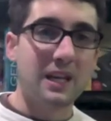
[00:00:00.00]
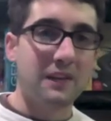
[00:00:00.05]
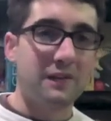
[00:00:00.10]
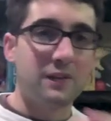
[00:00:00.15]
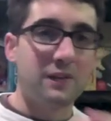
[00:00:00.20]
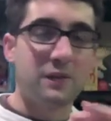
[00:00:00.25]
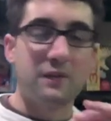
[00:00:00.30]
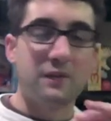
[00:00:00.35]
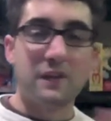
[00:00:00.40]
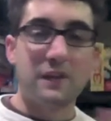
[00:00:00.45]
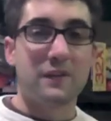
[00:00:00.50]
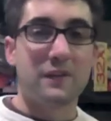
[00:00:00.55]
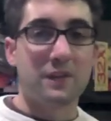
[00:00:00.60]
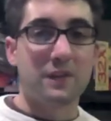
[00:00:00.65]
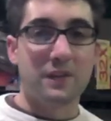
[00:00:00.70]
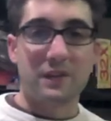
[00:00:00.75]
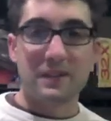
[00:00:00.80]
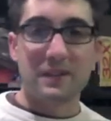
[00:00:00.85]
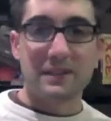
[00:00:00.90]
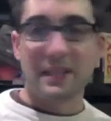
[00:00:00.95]
If you've never
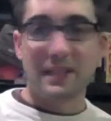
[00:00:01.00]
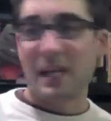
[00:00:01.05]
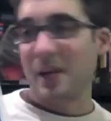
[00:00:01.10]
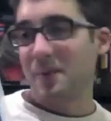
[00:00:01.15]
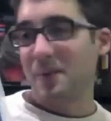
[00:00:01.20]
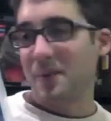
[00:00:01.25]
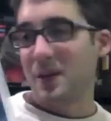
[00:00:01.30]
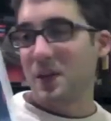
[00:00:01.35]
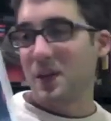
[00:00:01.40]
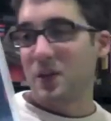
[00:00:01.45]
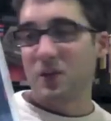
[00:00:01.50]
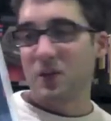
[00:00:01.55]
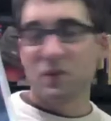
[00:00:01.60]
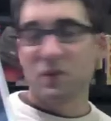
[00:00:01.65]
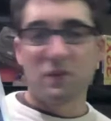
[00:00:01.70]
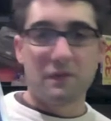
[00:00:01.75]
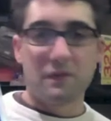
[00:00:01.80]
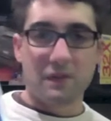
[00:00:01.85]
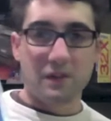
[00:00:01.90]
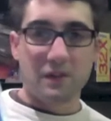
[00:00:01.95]
heard of this game,
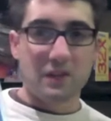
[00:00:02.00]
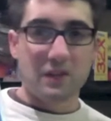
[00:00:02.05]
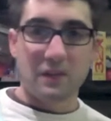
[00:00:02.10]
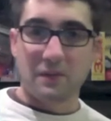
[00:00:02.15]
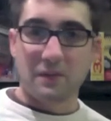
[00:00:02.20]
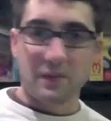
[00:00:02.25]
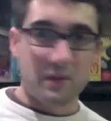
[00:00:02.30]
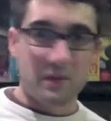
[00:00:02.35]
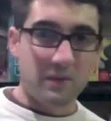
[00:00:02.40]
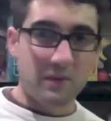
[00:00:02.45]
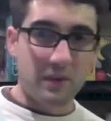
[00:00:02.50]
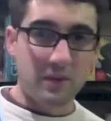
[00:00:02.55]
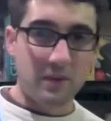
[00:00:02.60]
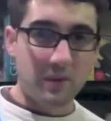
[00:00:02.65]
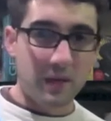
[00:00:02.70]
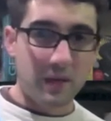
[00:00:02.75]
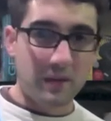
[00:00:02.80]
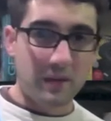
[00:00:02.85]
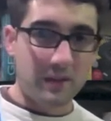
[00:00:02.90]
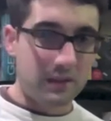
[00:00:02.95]
you'll fall in love with it right
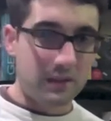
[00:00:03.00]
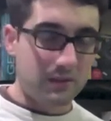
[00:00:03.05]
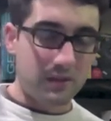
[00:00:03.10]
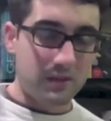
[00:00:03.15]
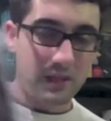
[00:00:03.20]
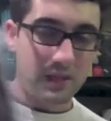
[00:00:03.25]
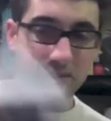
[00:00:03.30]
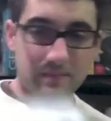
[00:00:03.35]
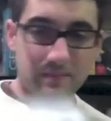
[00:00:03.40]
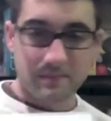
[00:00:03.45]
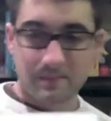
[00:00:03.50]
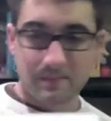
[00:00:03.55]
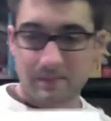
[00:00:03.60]
away. It's great.